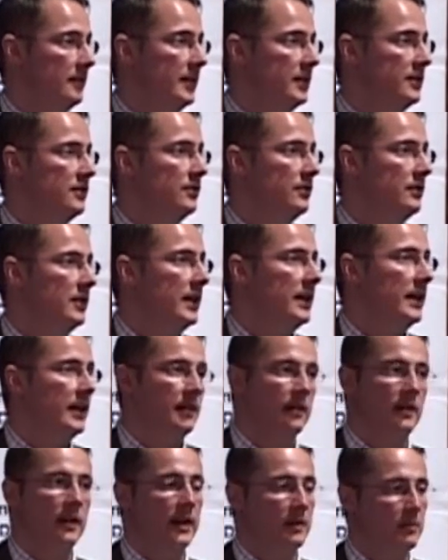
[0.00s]
do that,
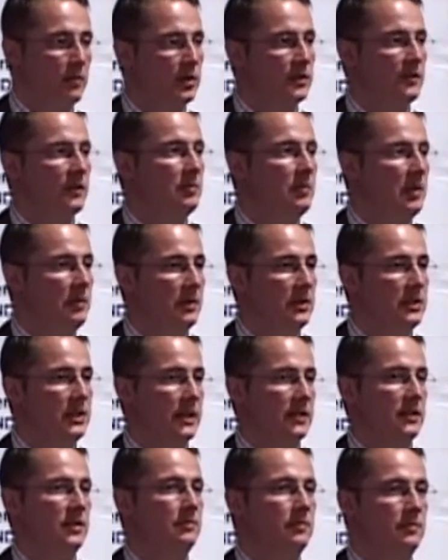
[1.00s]
and like most of the people
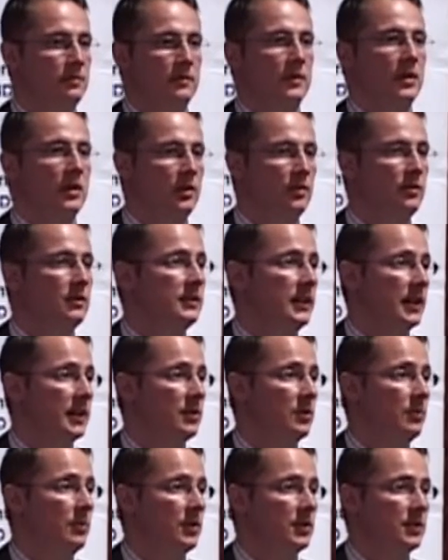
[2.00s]
just use that
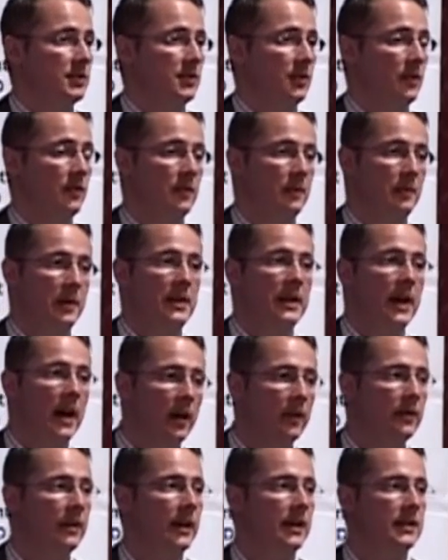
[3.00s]
commercial software. But
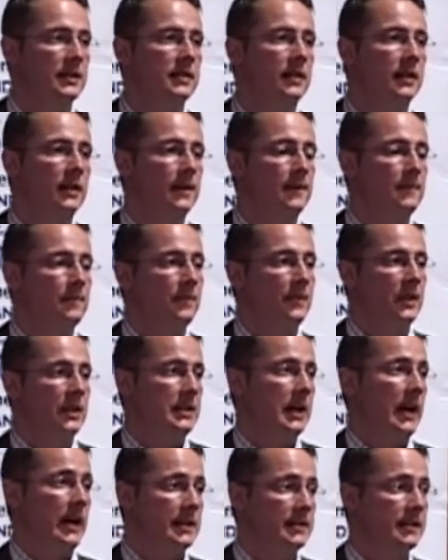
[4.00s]
nowadays, the
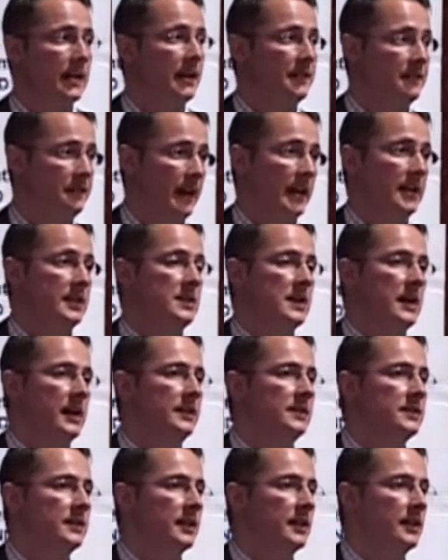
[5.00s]
tides are in fact
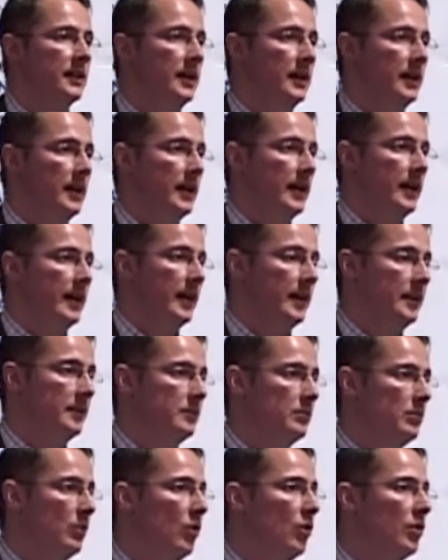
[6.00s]
changing, and
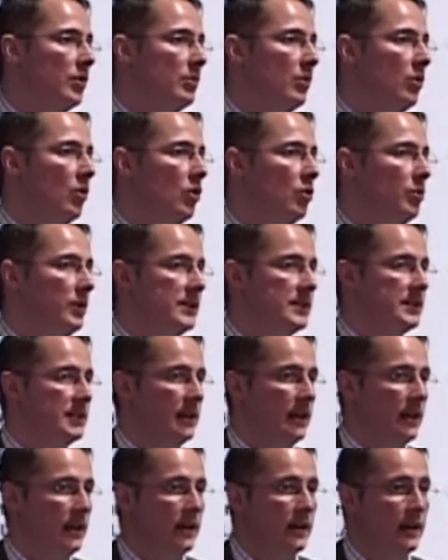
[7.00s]
more we
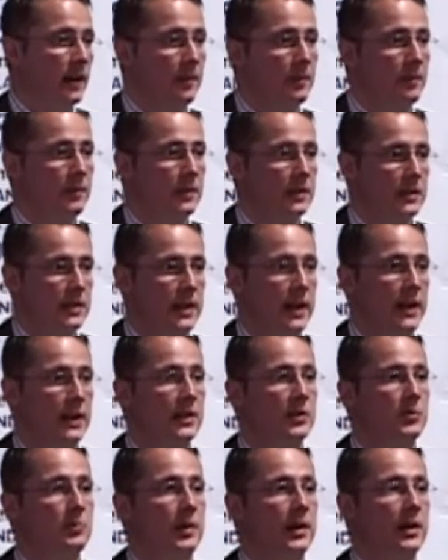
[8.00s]
see
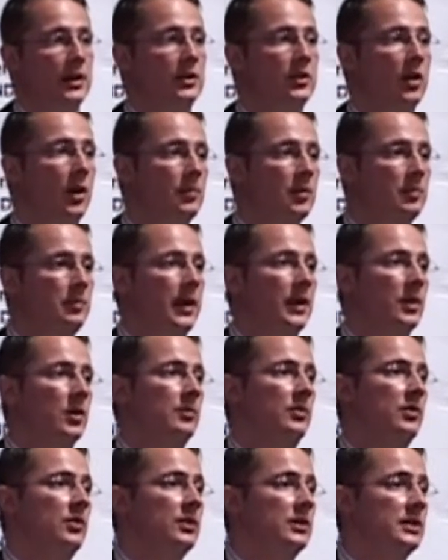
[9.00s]
standards being adopted by
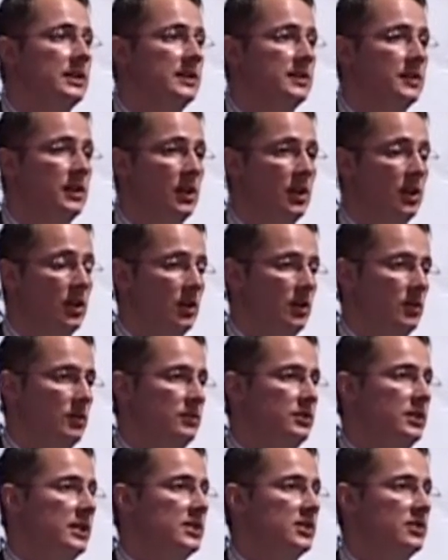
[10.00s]
communities who
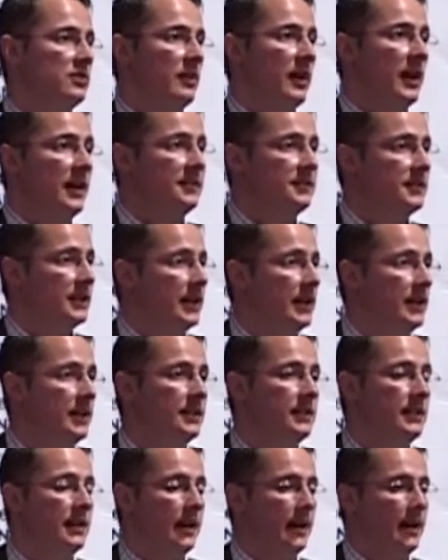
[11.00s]
just drives it
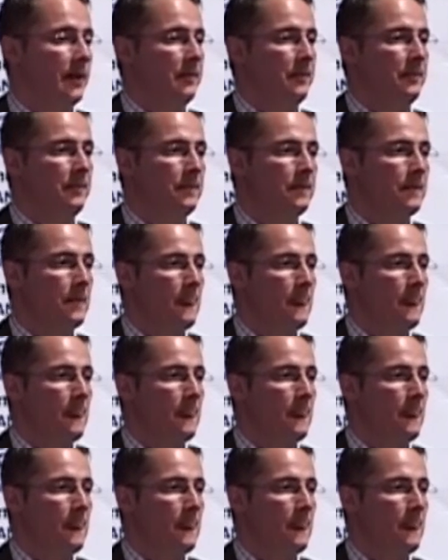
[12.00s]
and